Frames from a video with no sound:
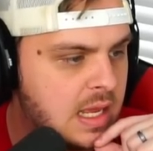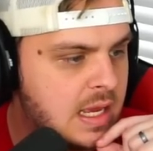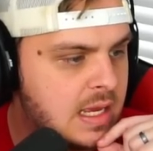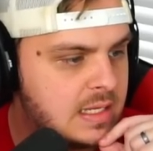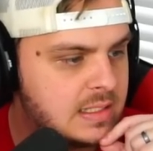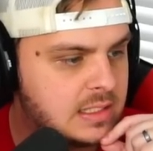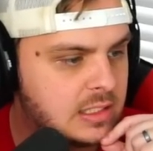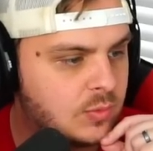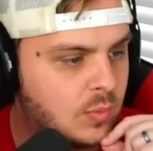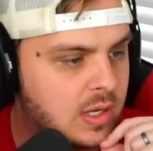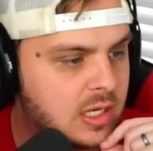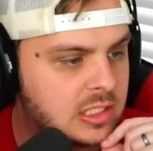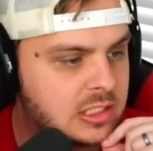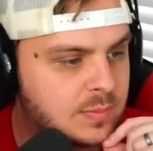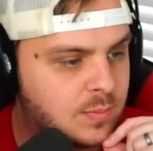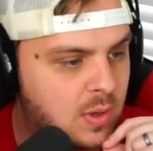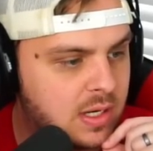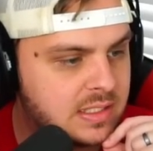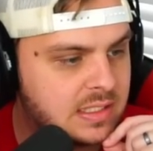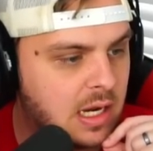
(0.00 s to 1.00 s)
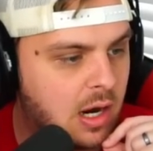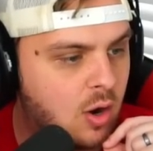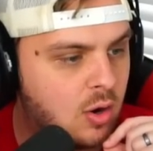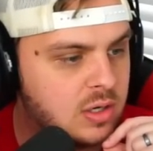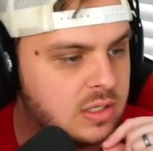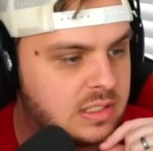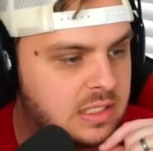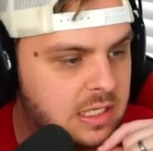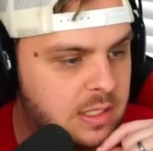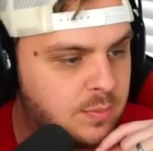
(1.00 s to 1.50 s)
He says, We express our
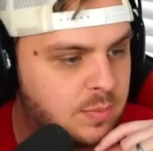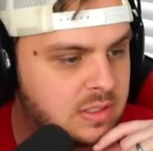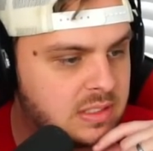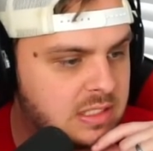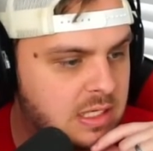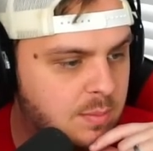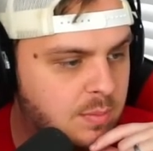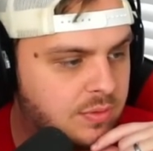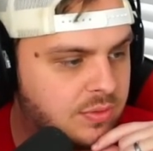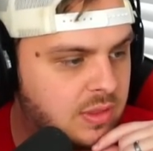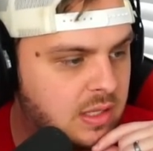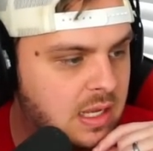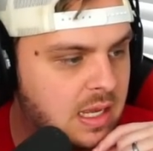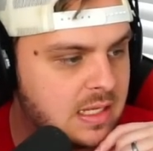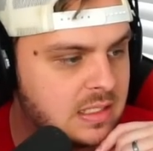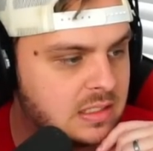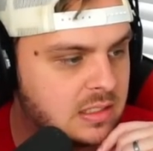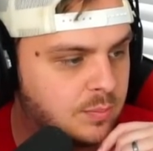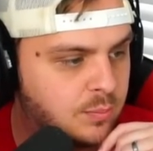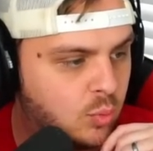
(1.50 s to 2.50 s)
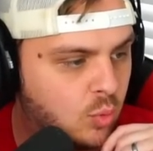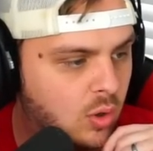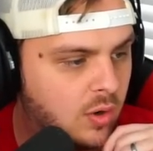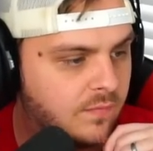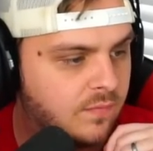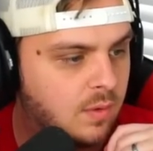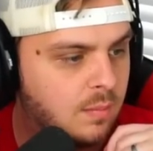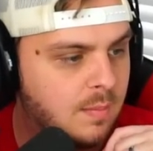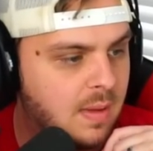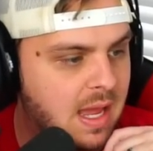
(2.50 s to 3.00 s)
deepest sympathy and support
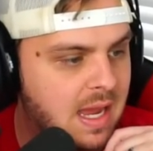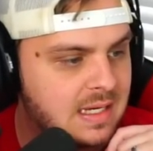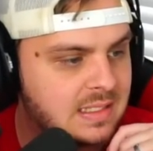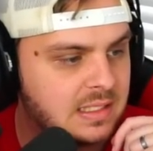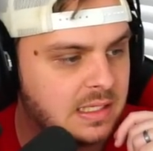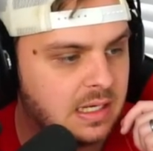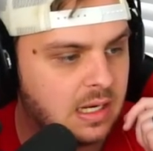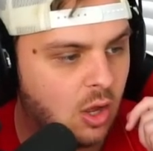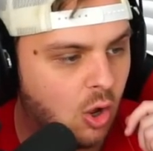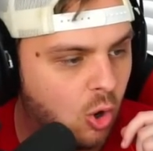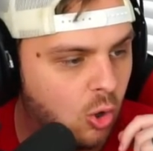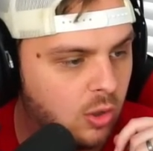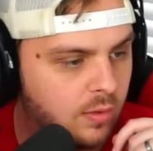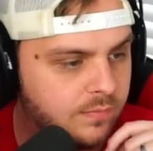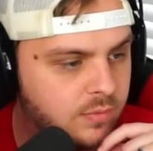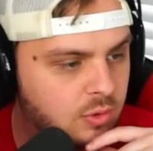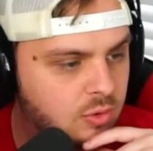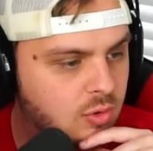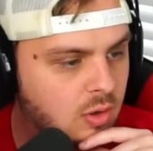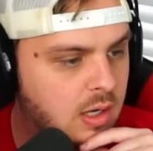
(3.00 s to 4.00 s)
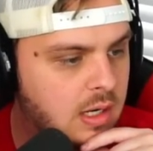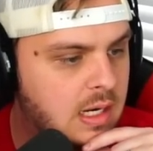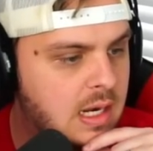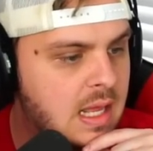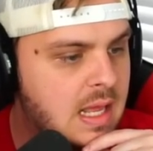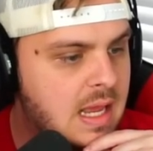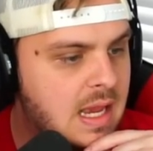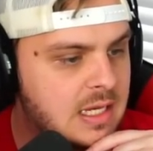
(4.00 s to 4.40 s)
for Max and all of Ukraine.